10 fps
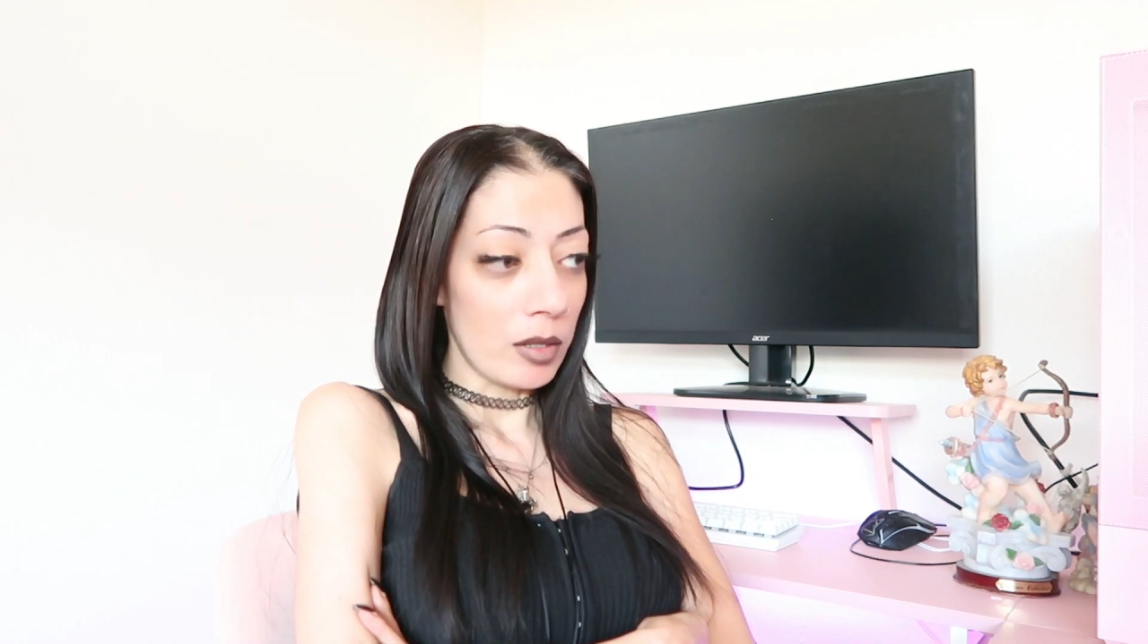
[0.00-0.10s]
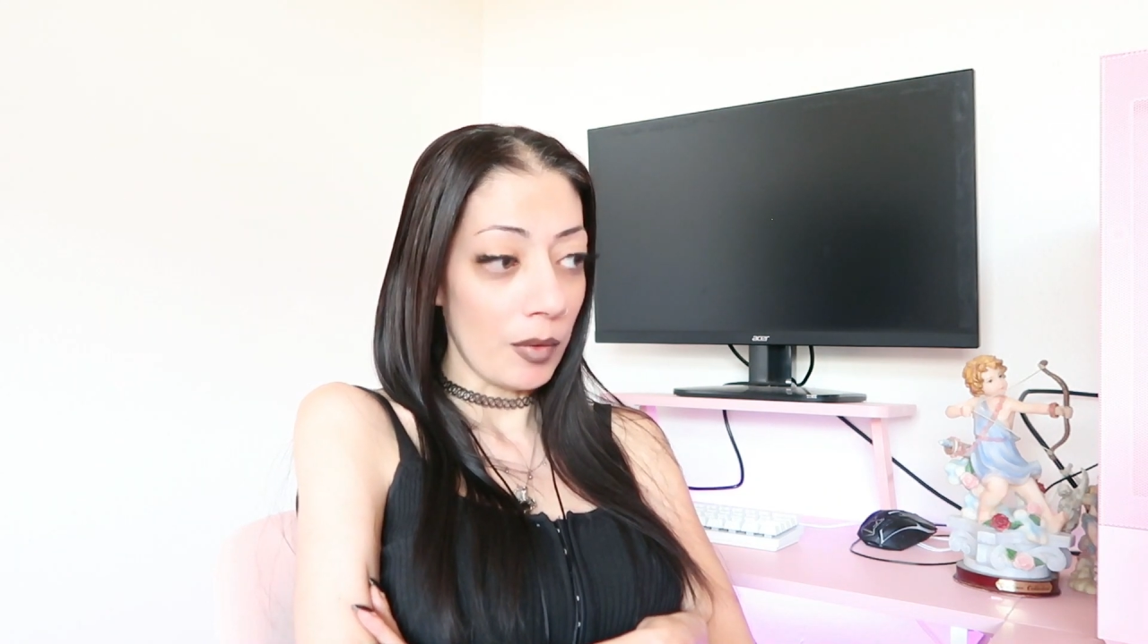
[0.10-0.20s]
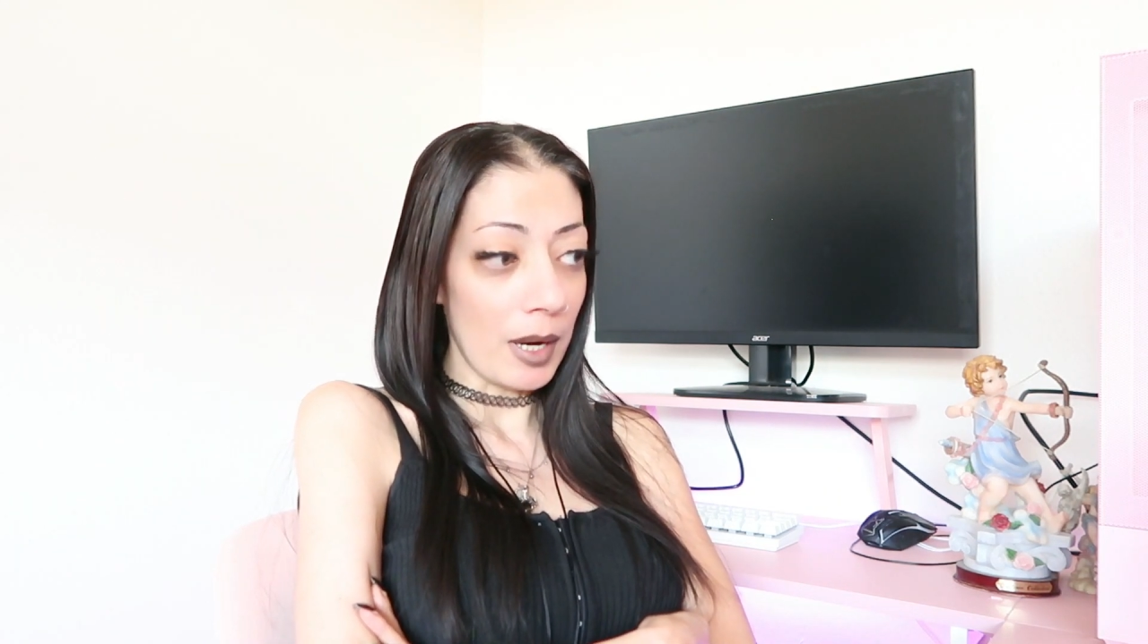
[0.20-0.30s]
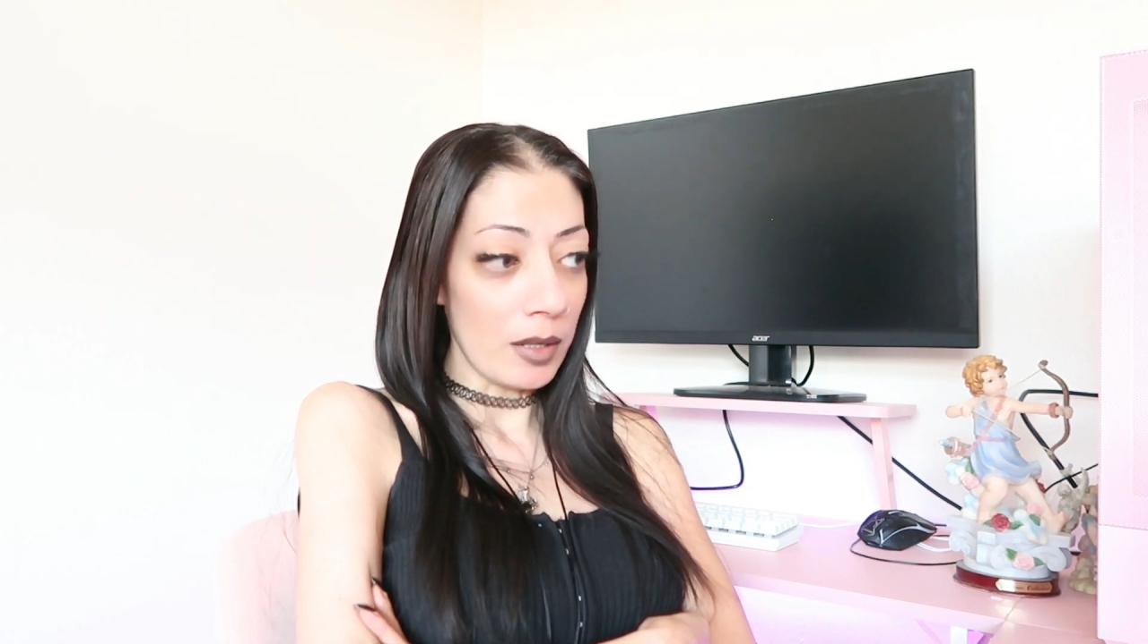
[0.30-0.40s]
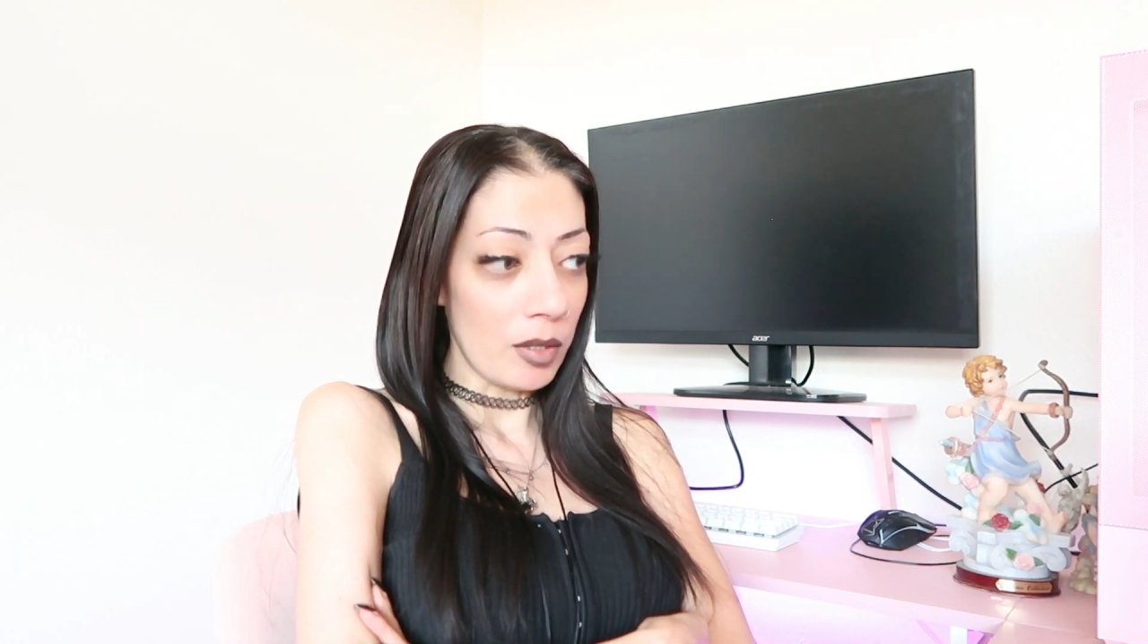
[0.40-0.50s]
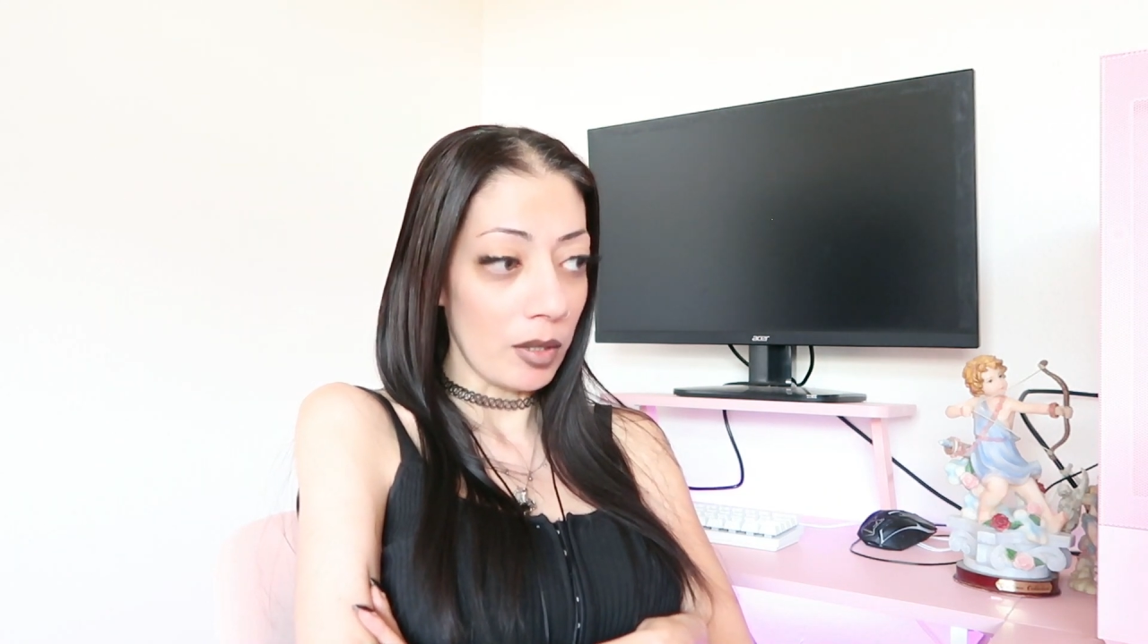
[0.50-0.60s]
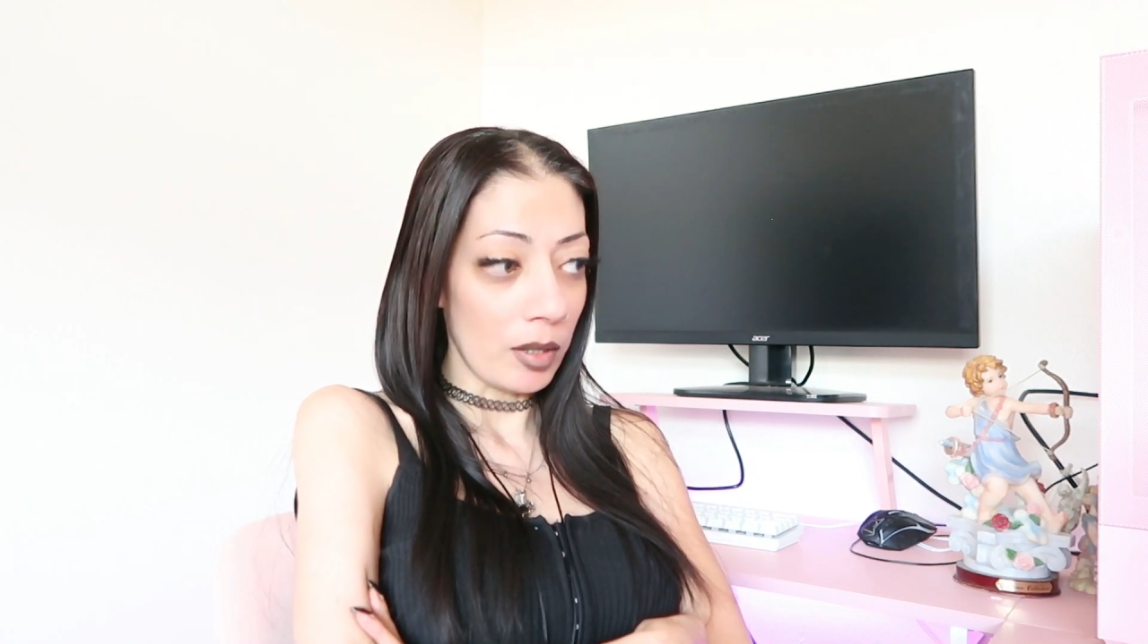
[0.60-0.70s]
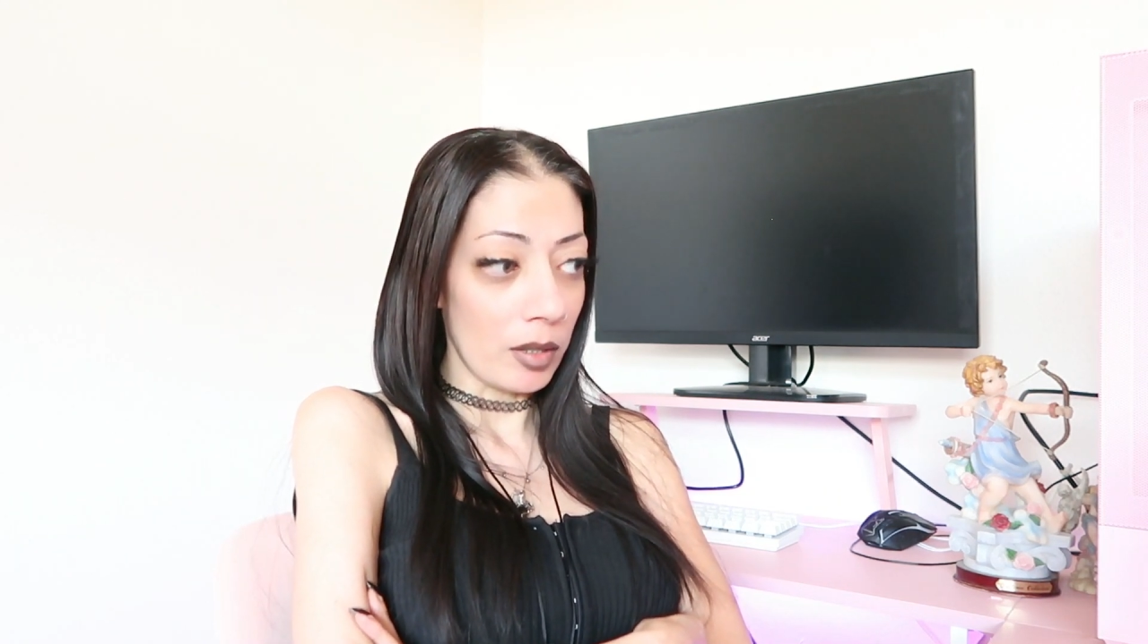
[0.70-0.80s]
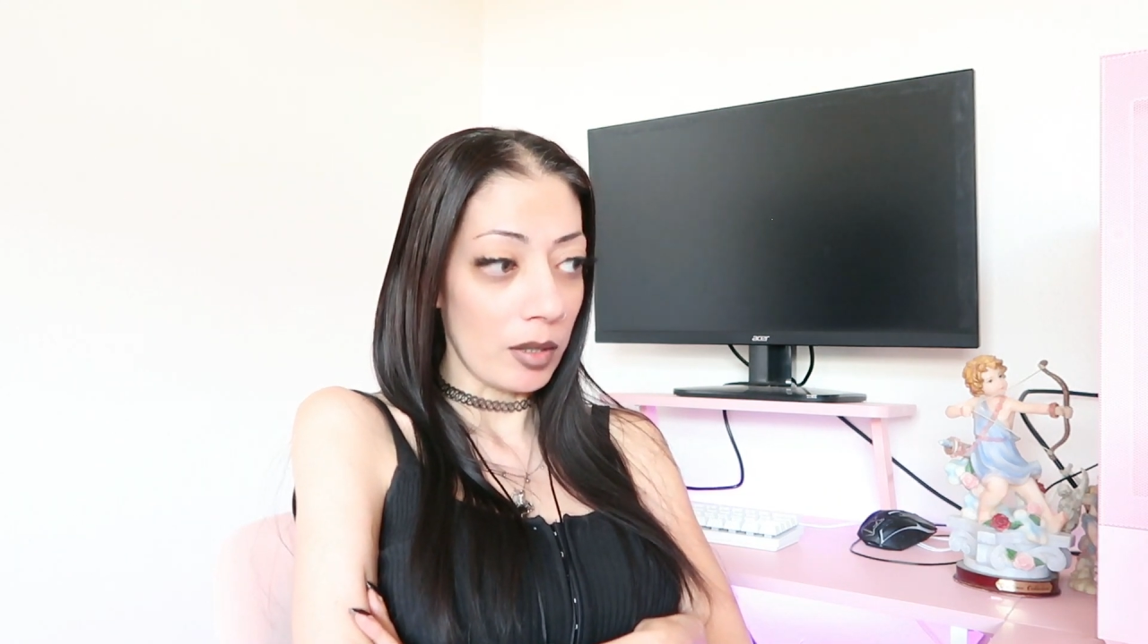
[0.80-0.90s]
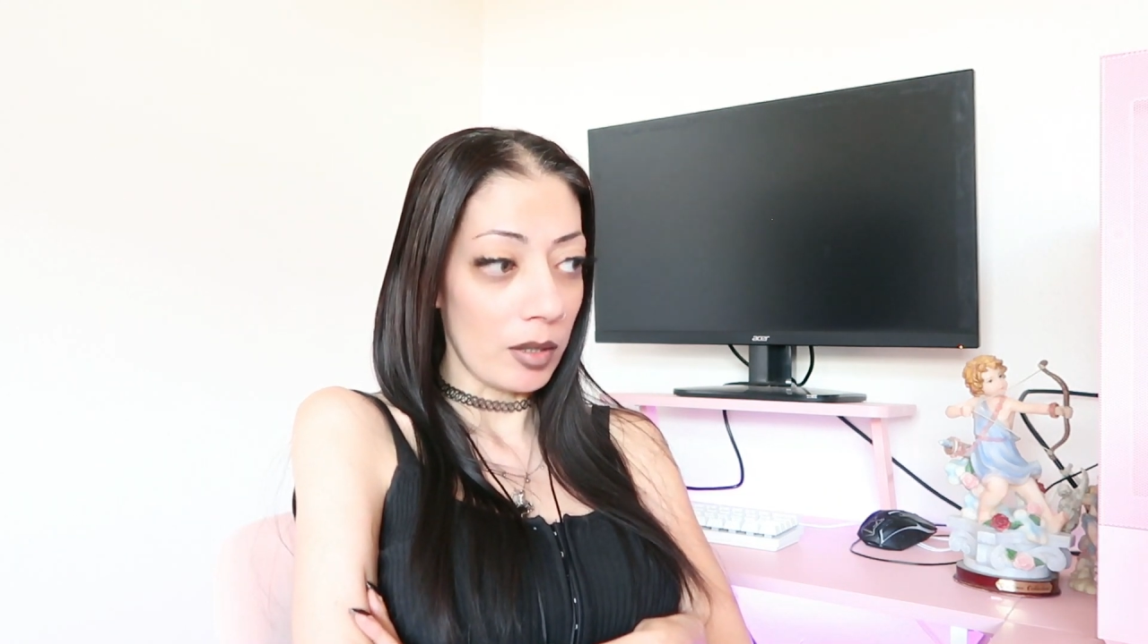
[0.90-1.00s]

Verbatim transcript: to answer